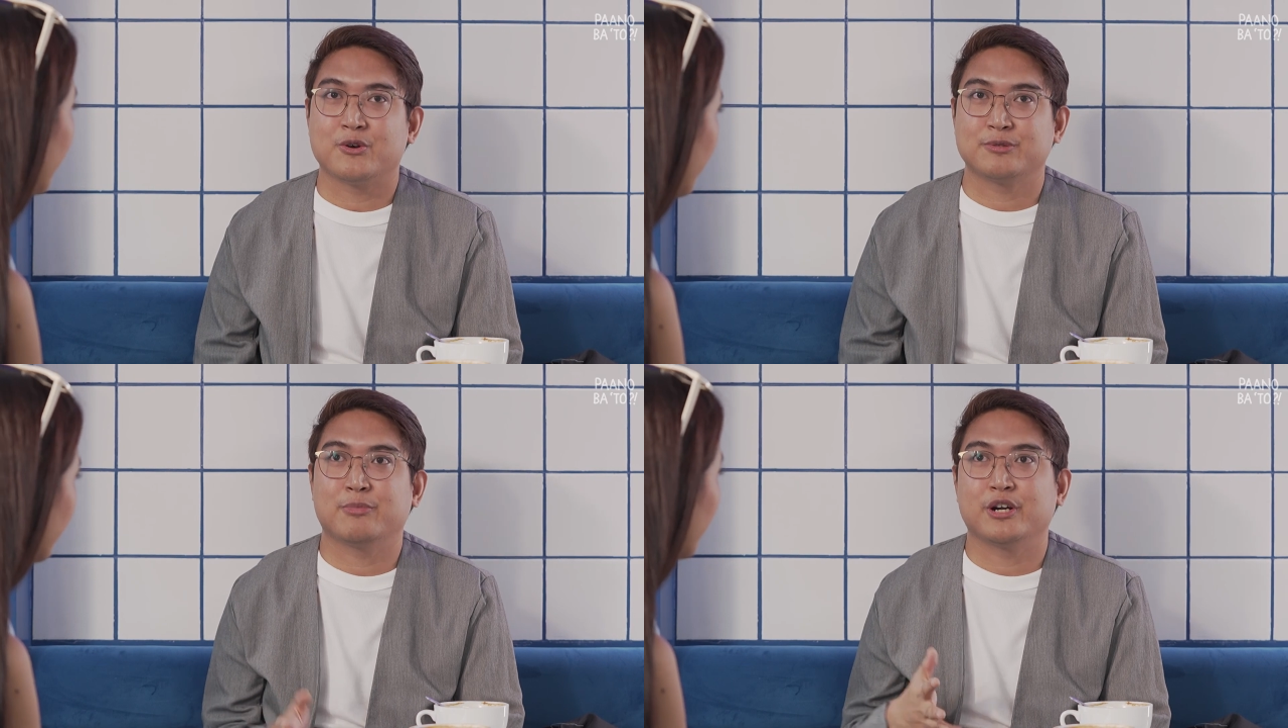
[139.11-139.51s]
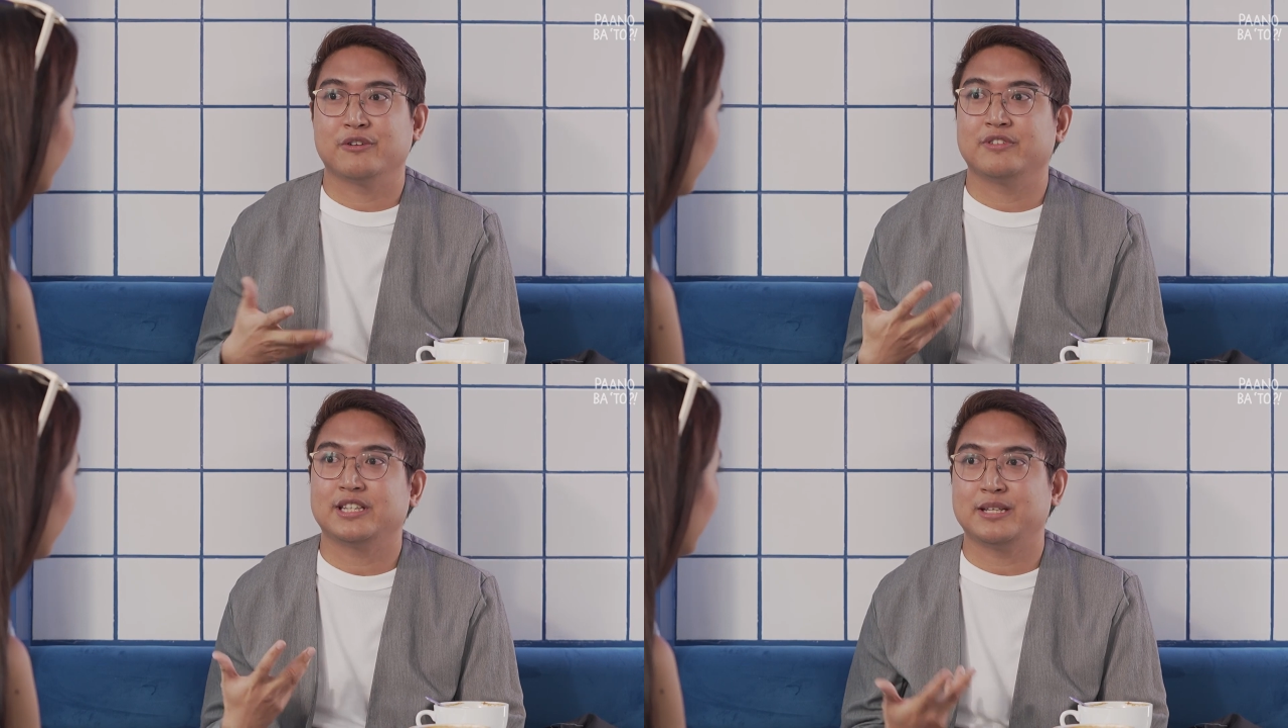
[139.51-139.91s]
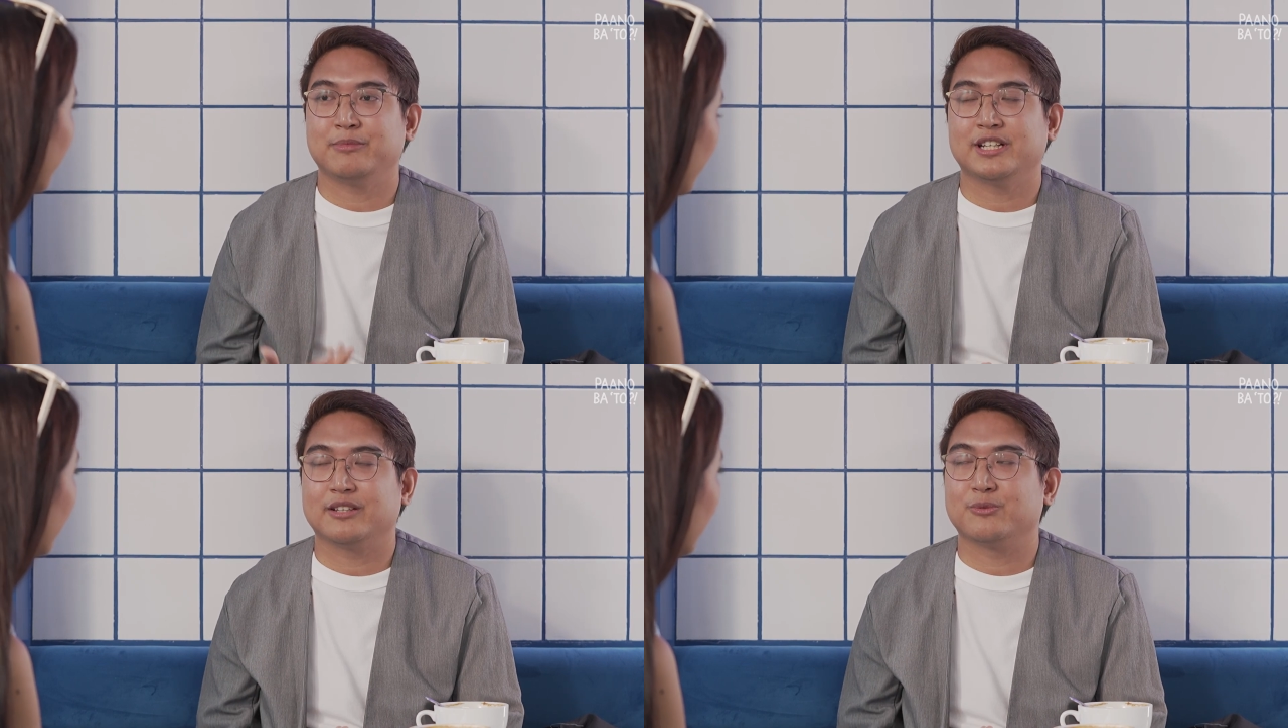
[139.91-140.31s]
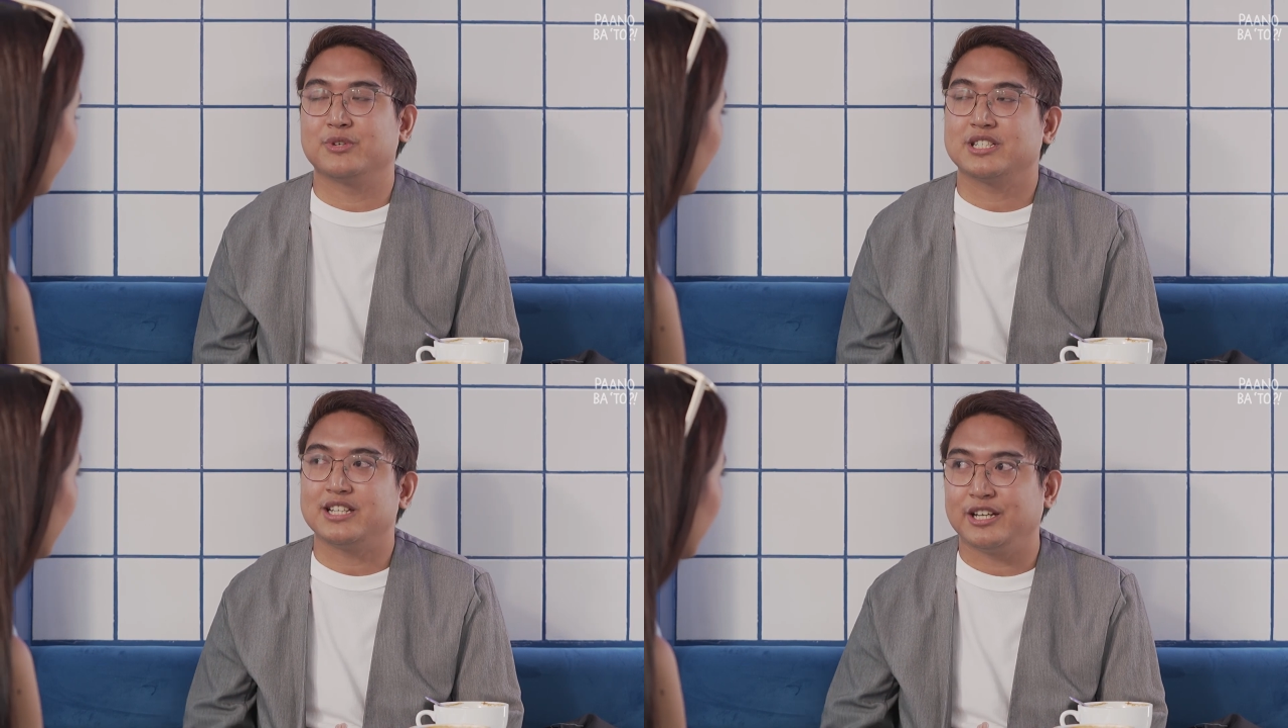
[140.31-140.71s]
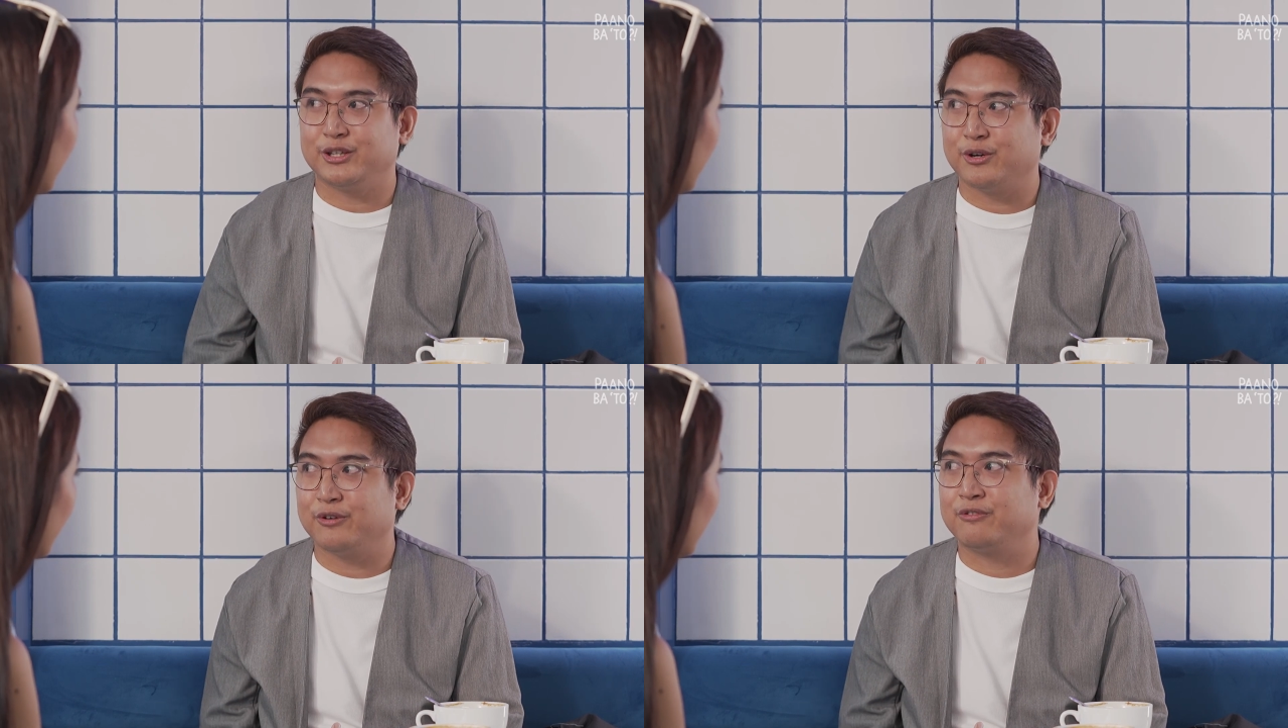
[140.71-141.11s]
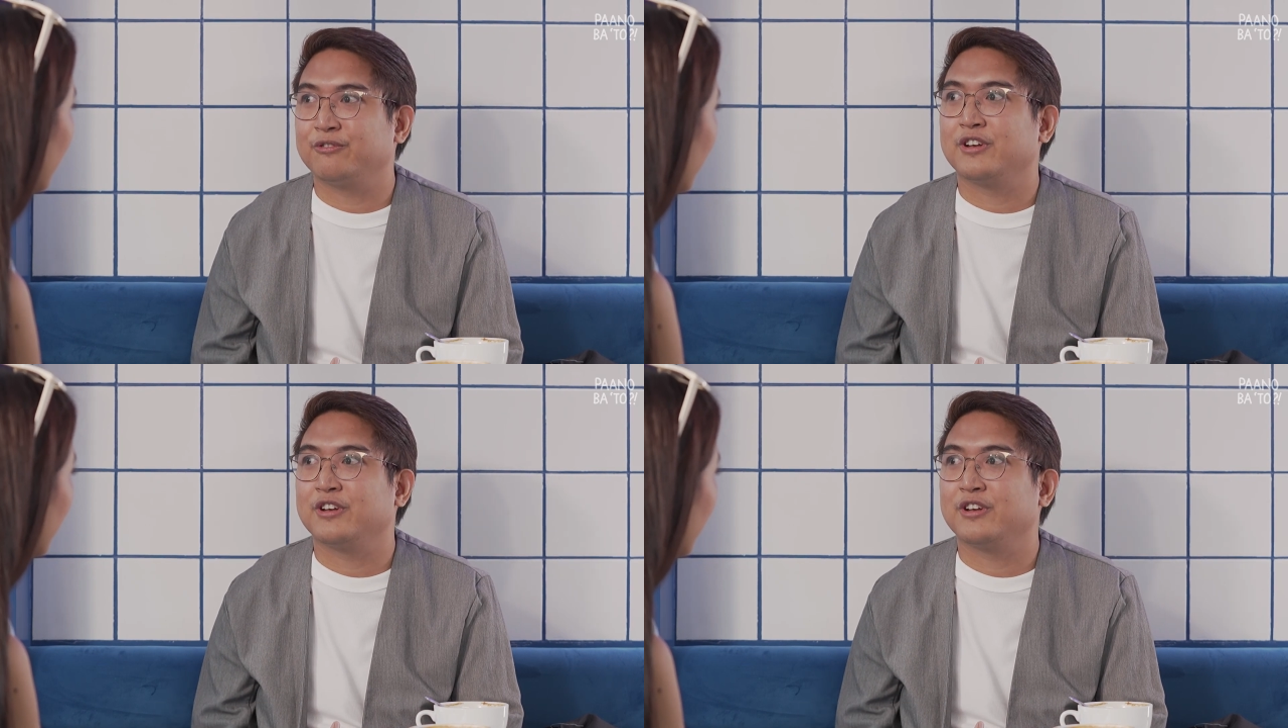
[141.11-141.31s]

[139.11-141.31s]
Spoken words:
I was part of the team that was laid off.